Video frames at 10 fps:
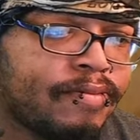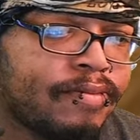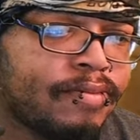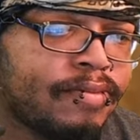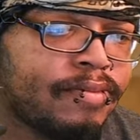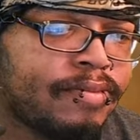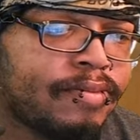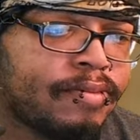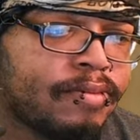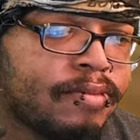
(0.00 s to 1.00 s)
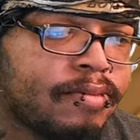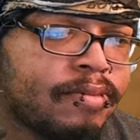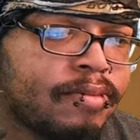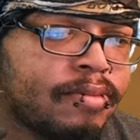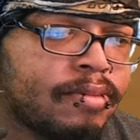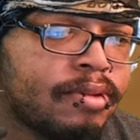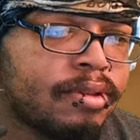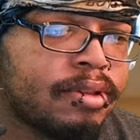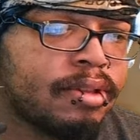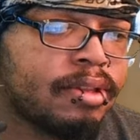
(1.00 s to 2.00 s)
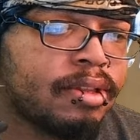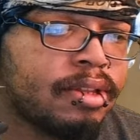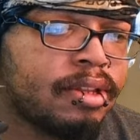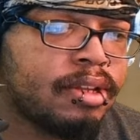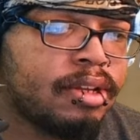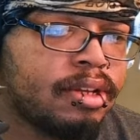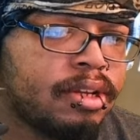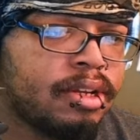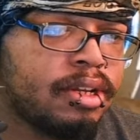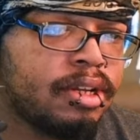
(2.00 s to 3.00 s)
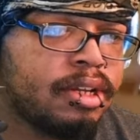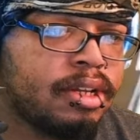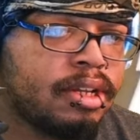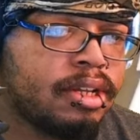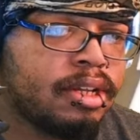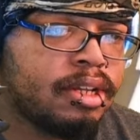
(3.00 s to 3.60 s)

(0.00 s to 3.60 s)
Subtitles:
(silence)